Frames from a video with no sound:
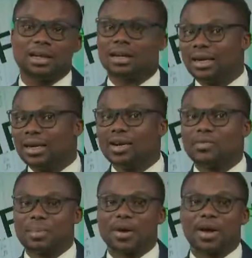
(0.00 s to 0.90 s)
cleaning,
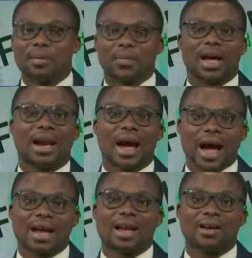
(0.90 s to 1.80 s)
repair, and
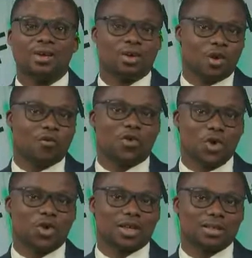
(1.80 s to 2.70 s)
hire of
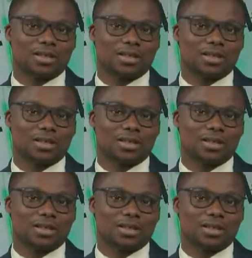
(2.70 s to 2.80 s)
clothing.